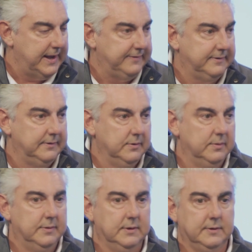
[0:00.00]
has to do
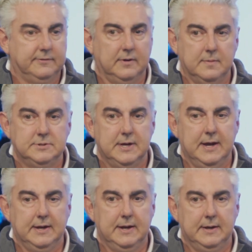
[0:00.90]
with the
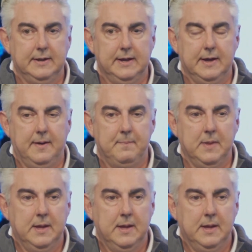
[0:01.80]
subject and the um,